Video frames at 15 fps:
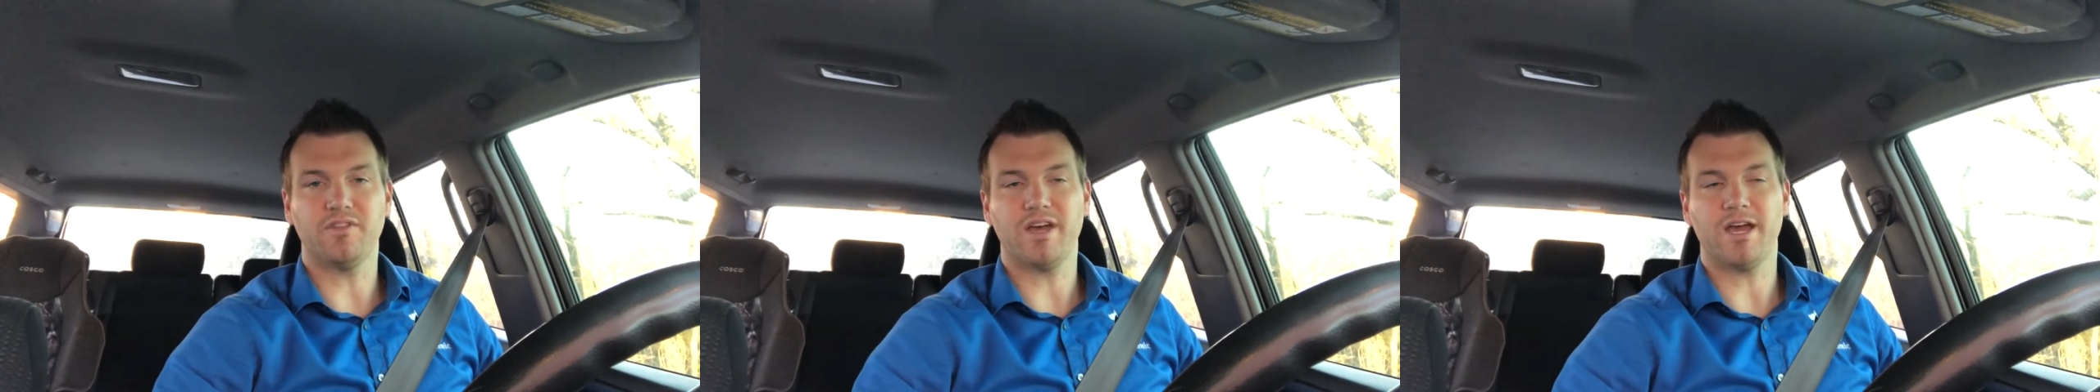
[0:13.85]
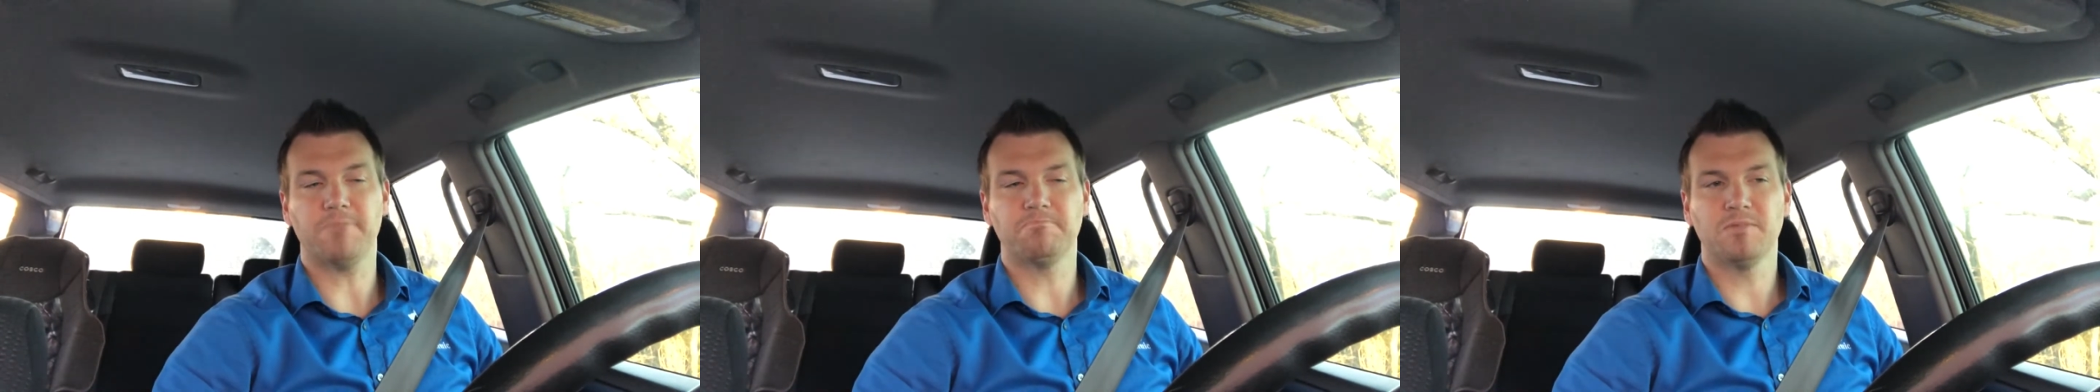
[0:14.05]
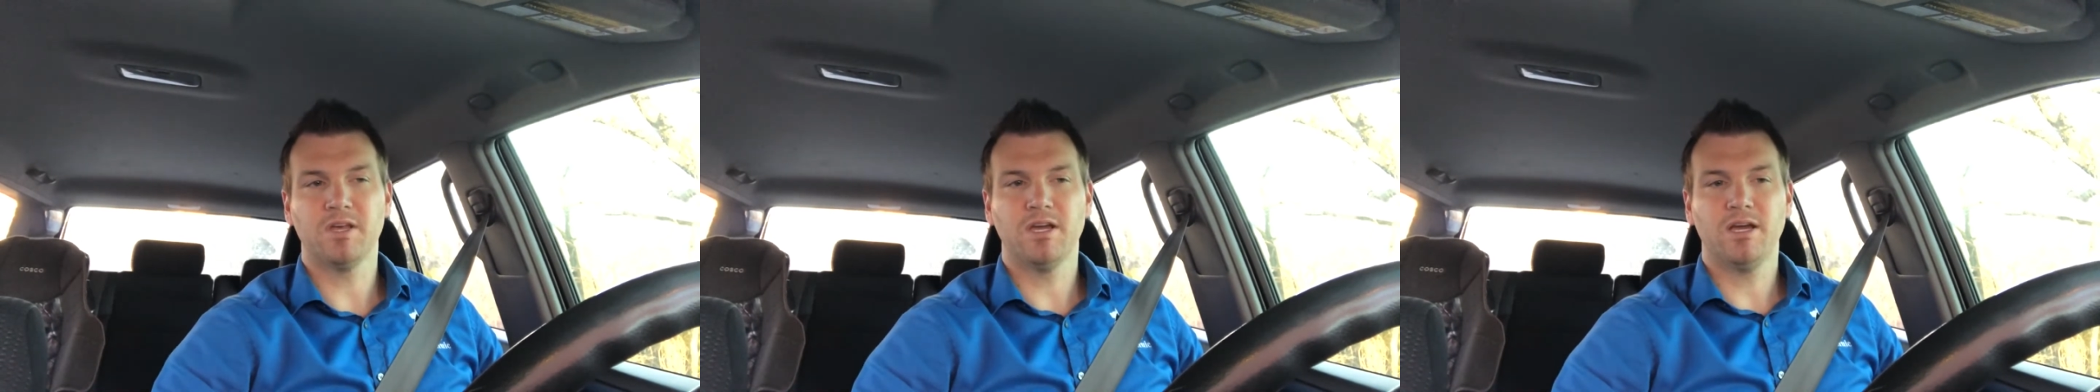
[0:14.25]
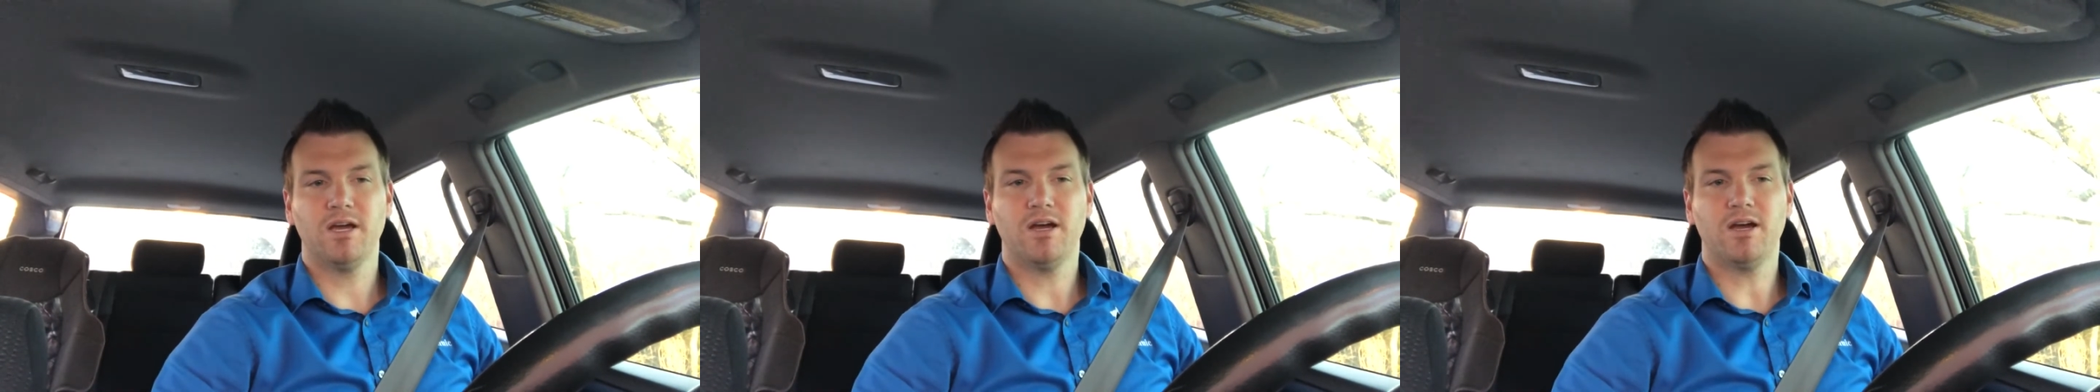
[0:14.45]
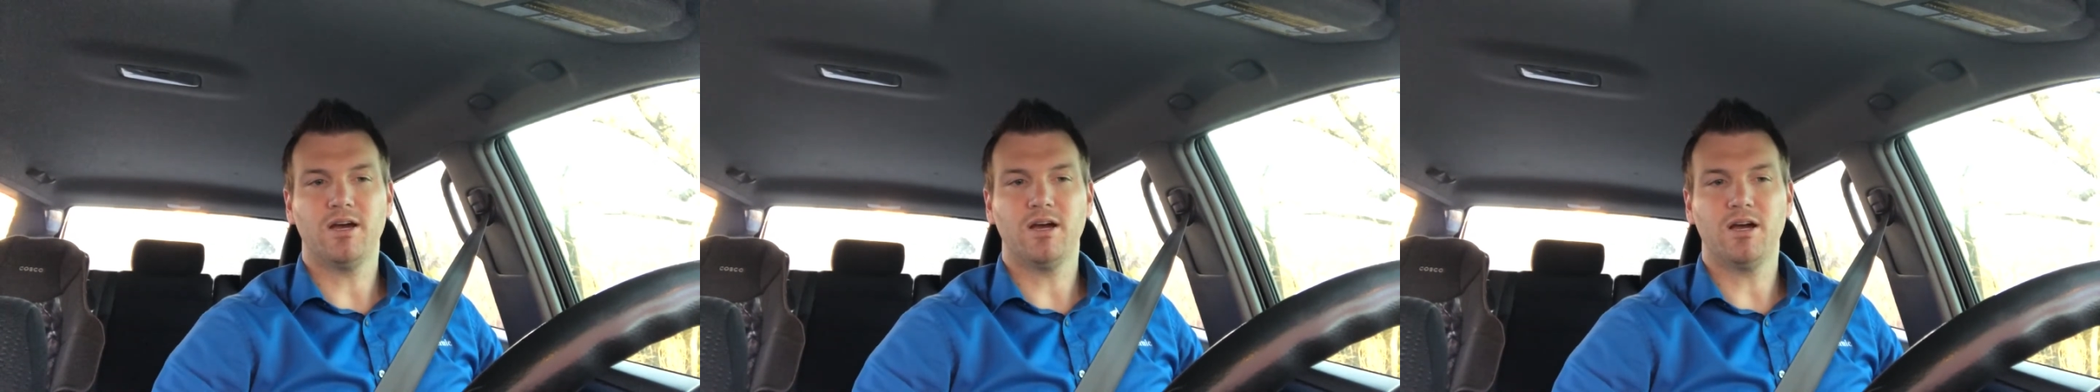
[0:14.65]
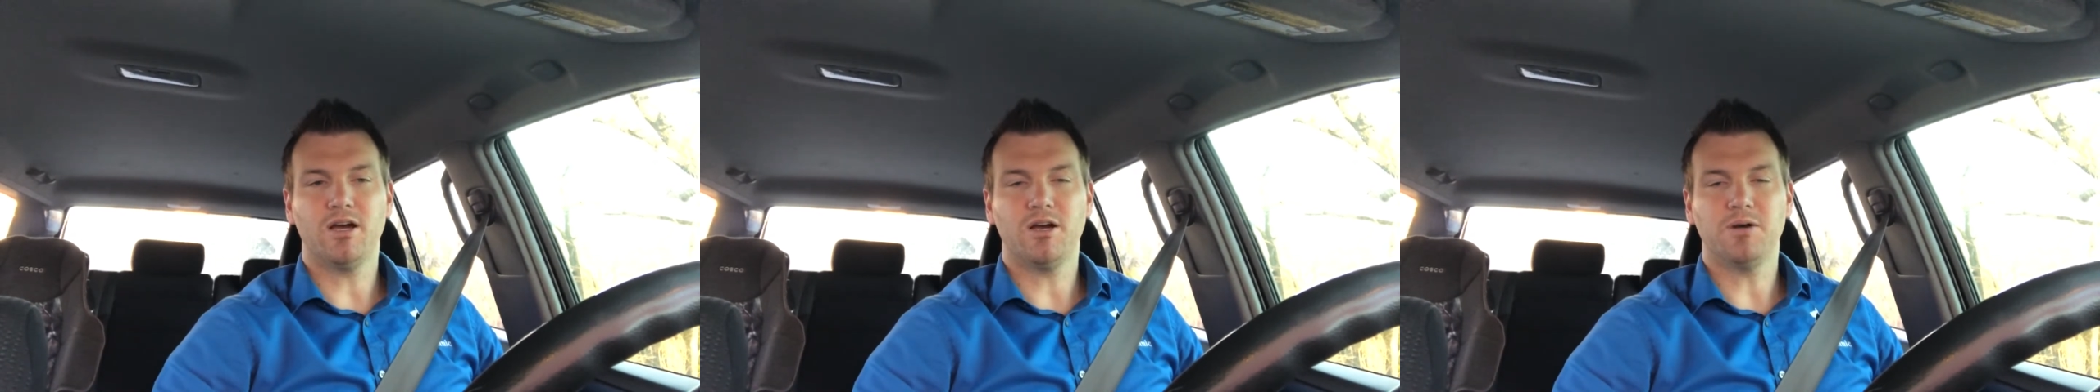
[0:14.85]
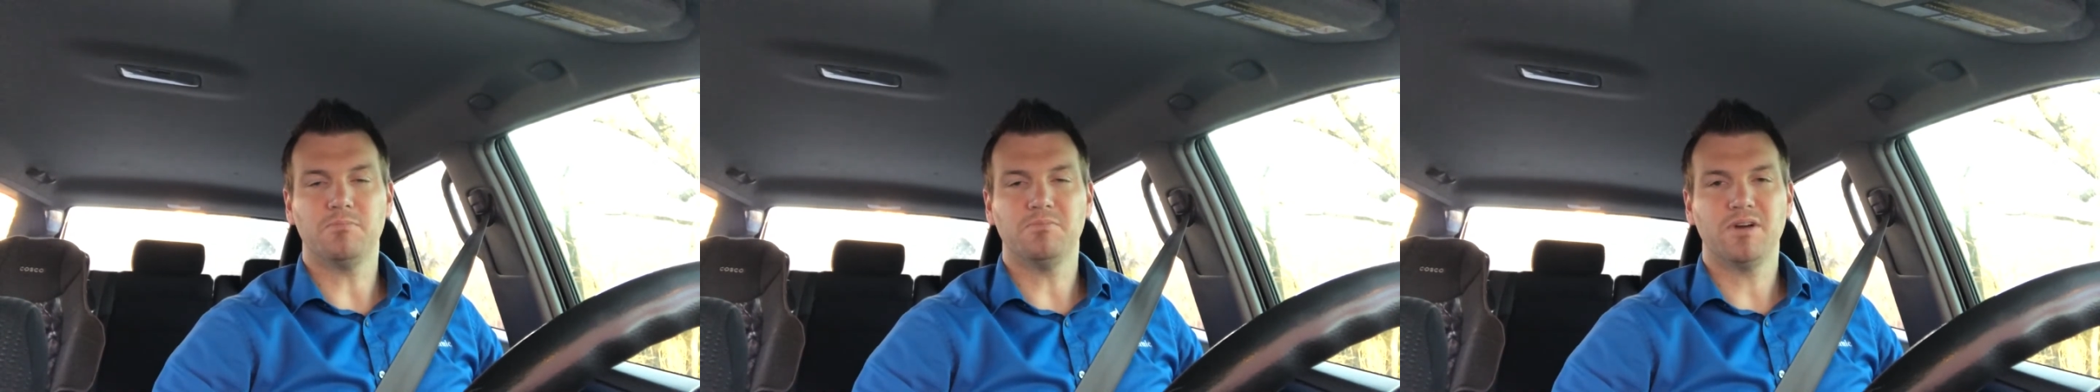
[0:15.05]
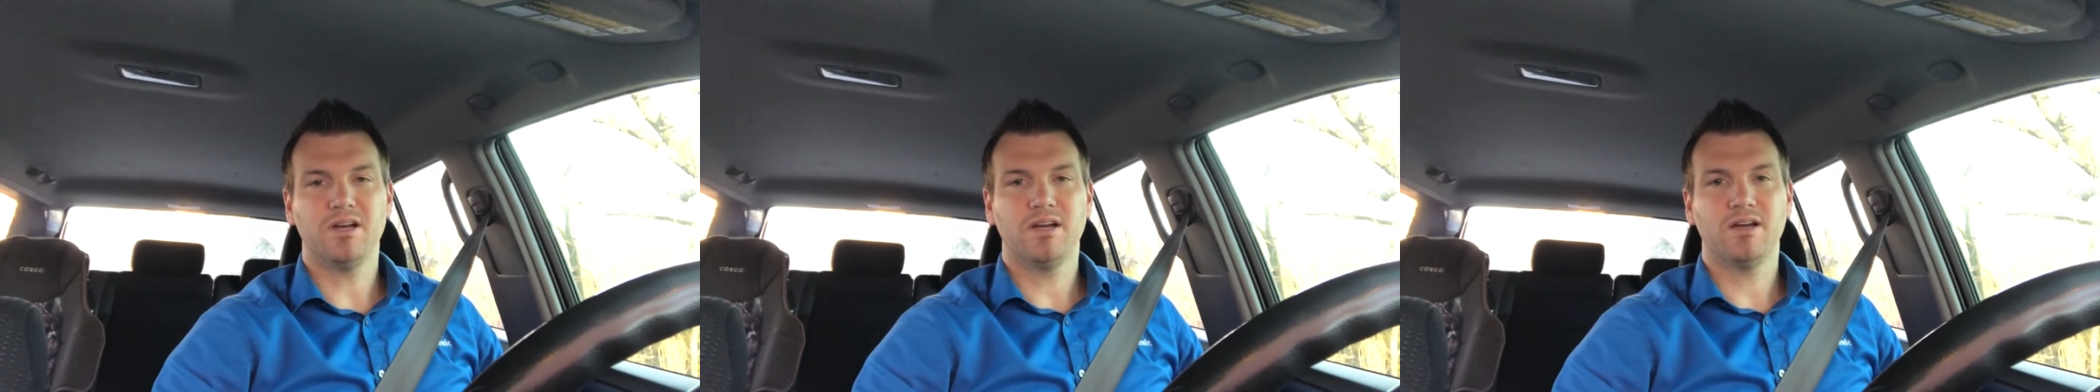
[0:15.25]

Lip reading: that? Um,